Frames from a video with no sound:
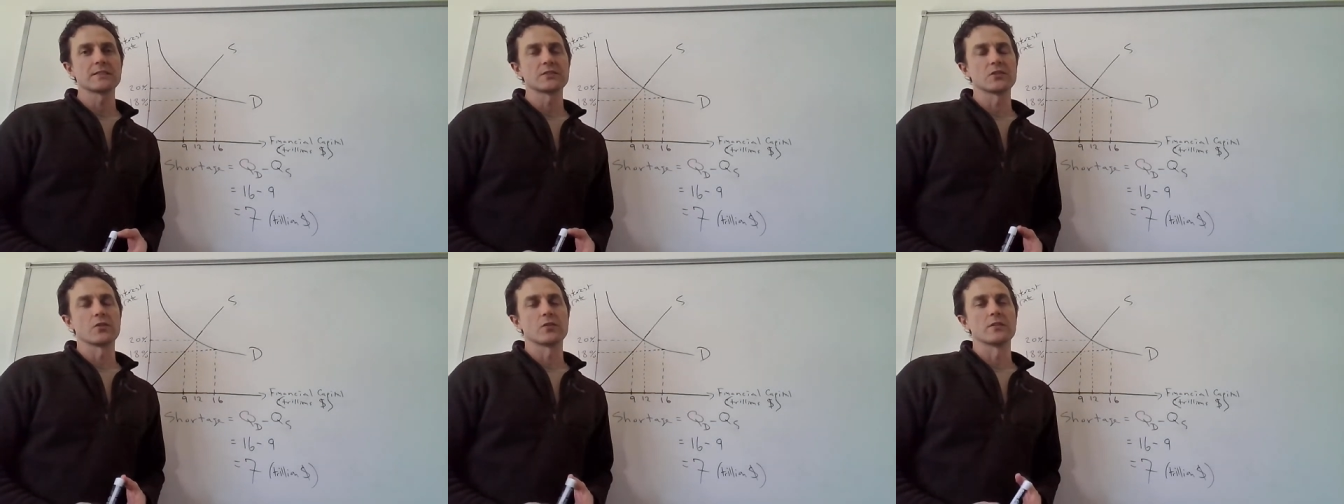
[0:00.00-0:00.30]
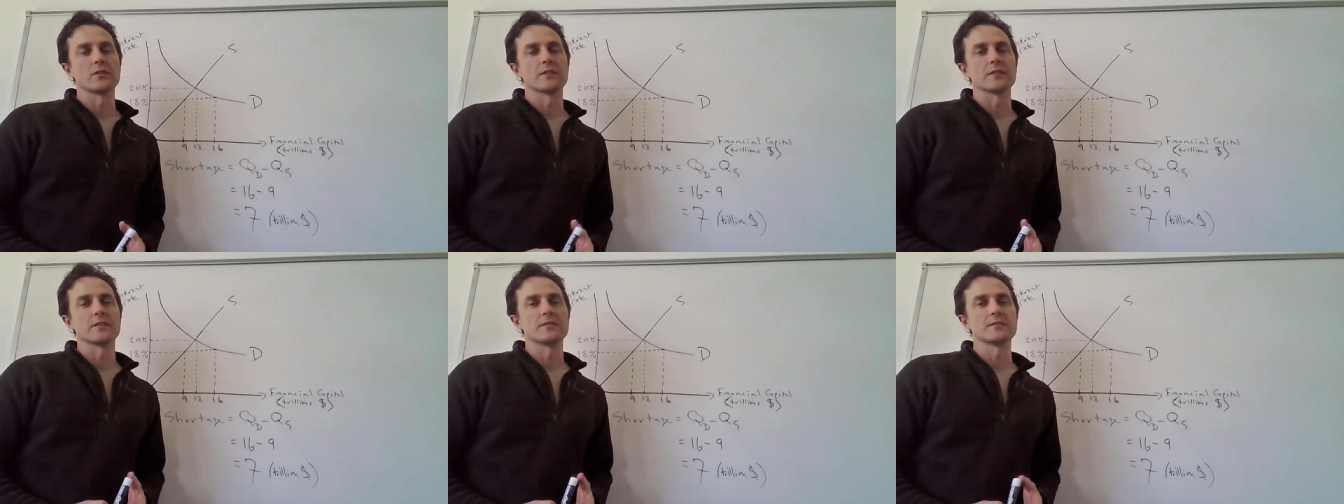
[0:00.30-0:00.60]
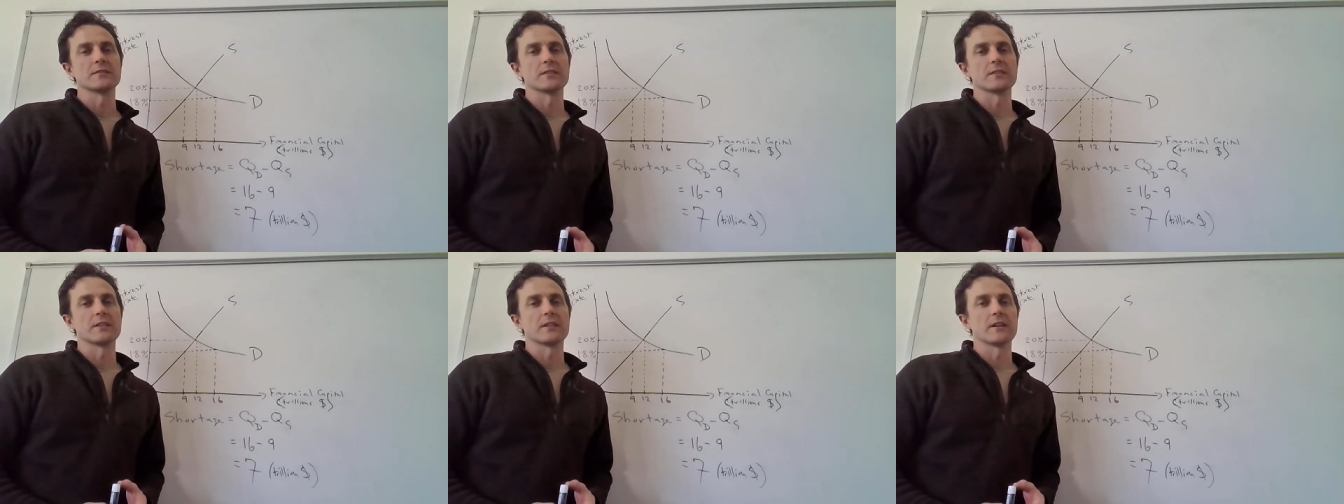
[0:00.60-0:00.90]

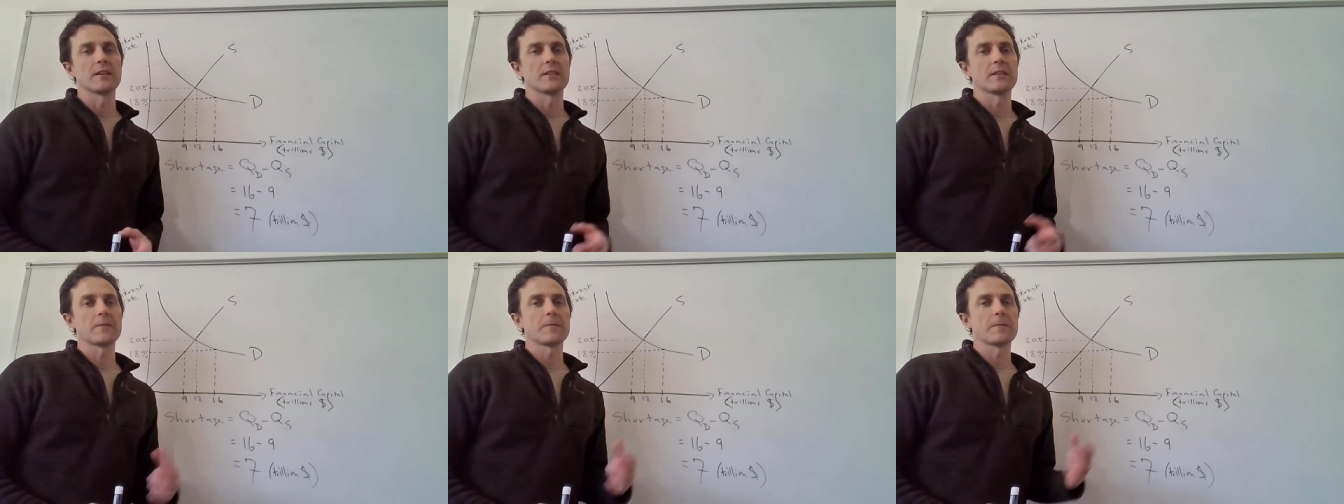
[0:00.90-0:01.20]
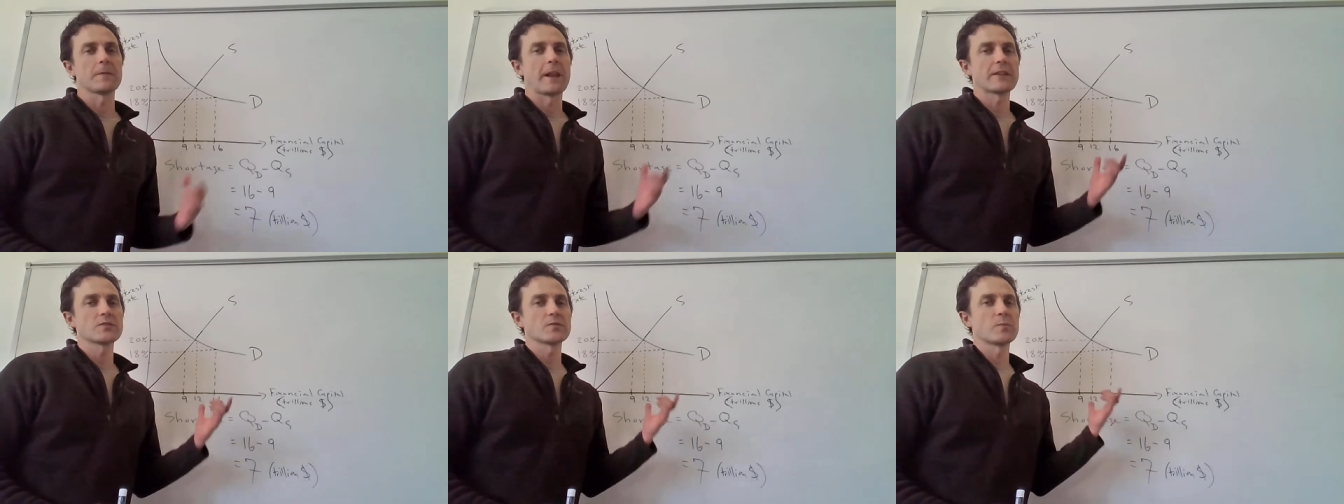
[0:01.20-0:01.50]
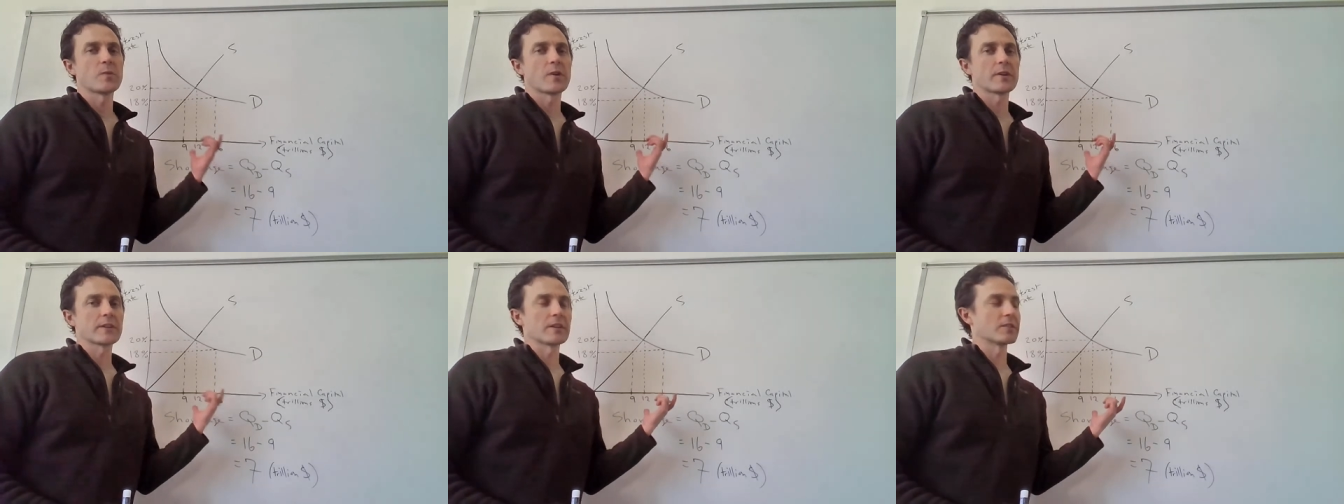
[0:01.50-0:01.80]
shortage in the
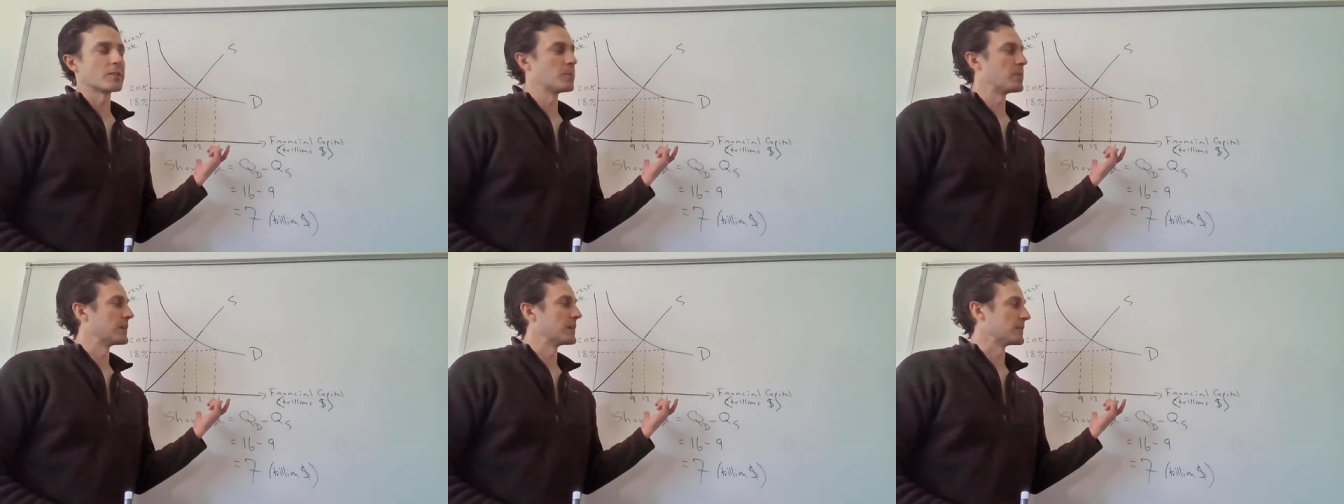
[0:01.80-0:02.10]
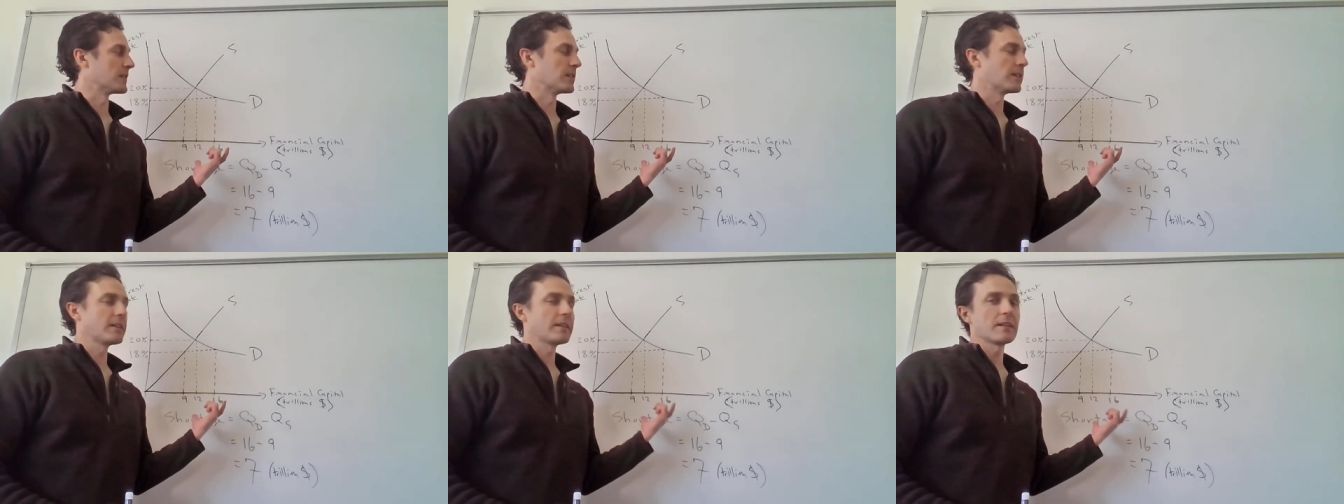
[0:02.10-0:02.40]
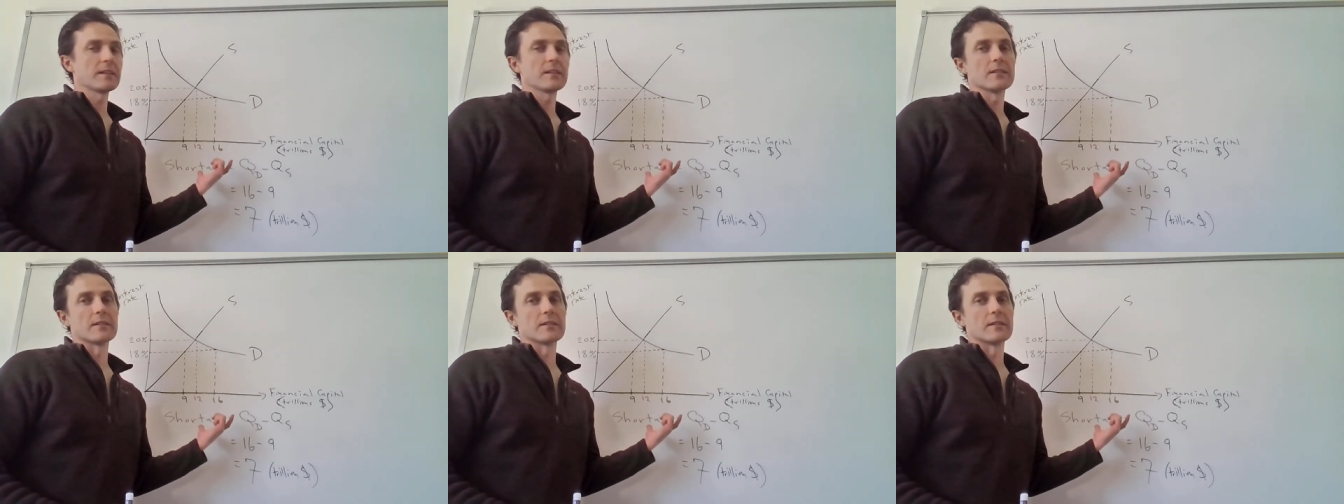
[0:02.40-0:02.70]
financial market depicted
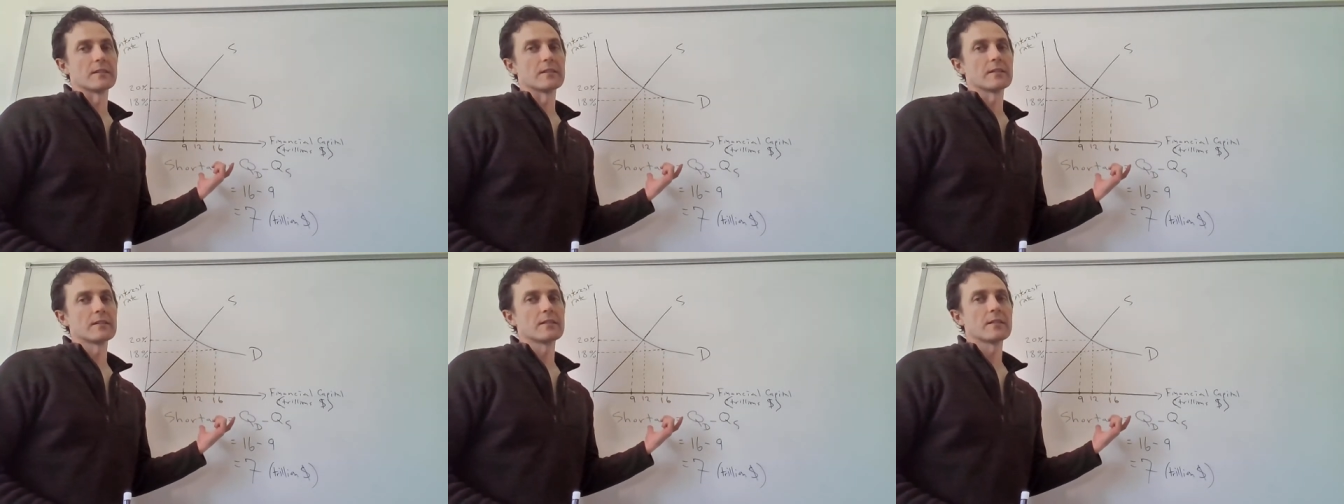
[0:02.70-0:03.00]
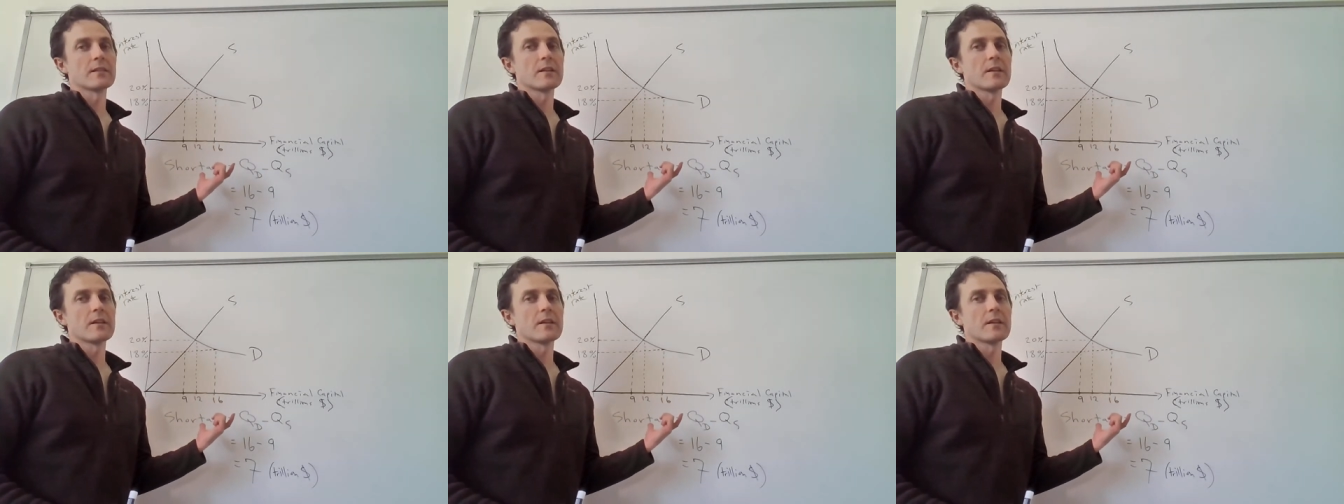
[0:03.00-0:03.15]
here